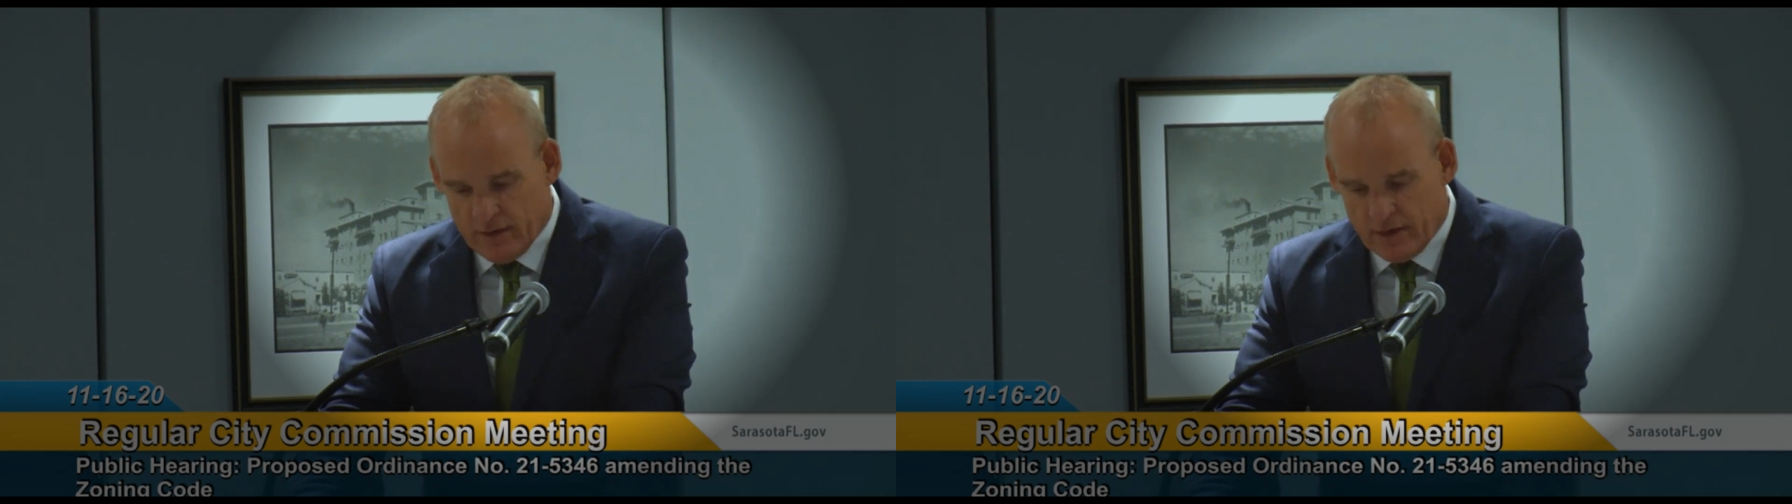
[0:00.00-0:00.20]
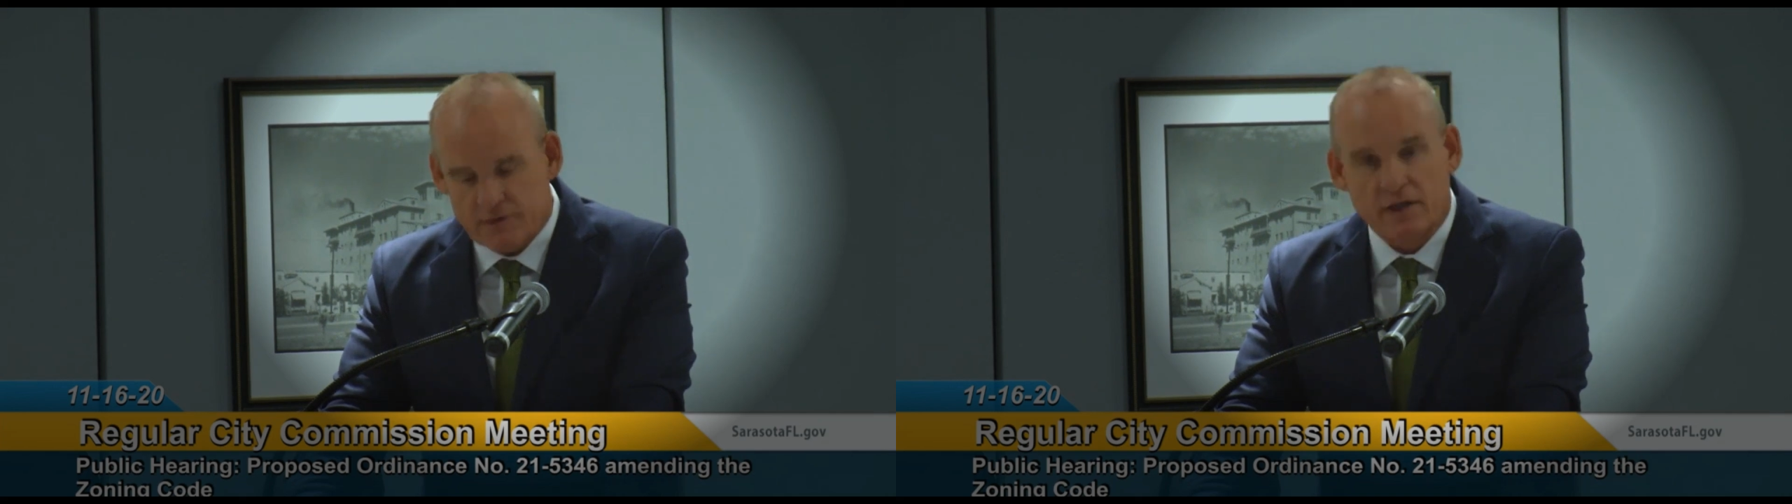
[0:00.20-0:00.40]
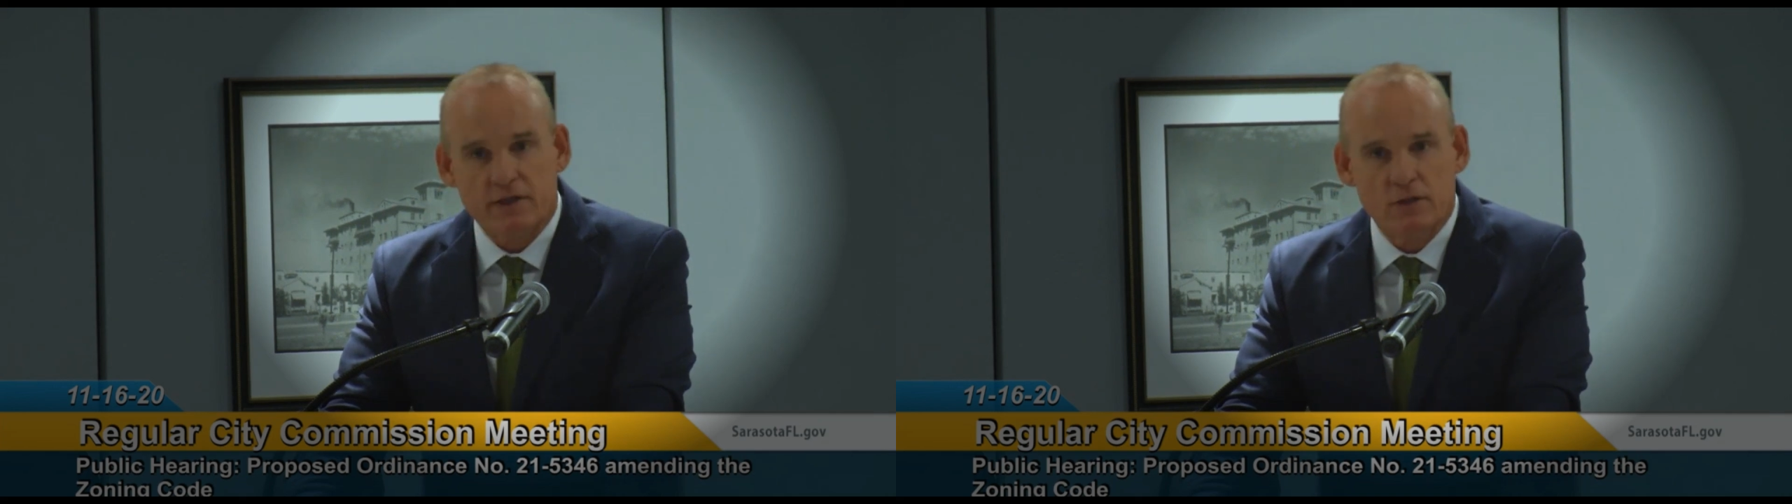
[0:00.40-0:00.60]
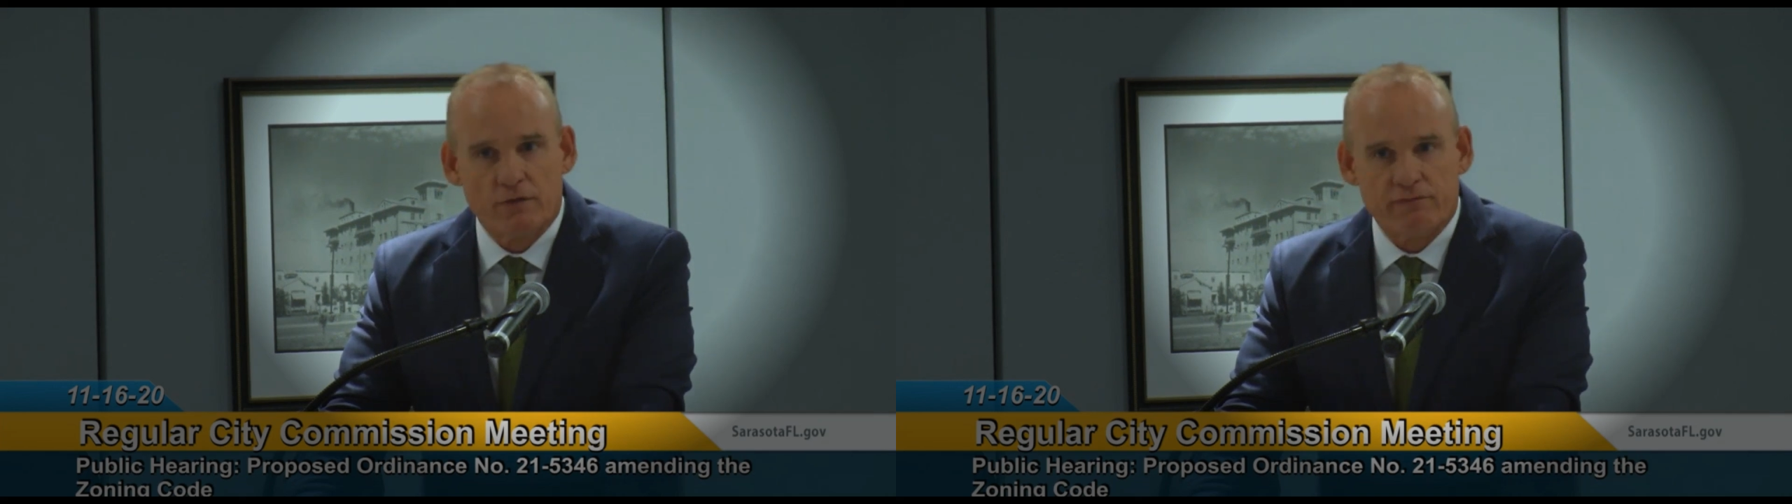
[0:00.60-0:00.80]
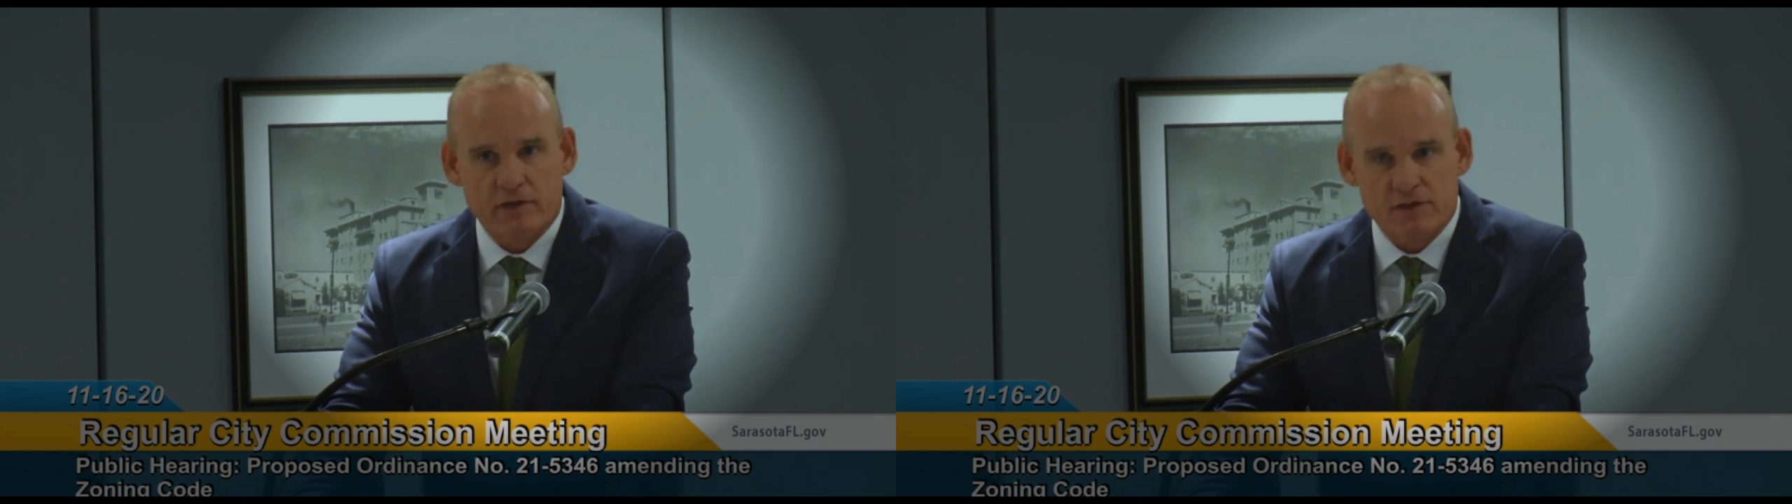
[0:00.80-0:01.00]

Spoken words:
that it's a cure for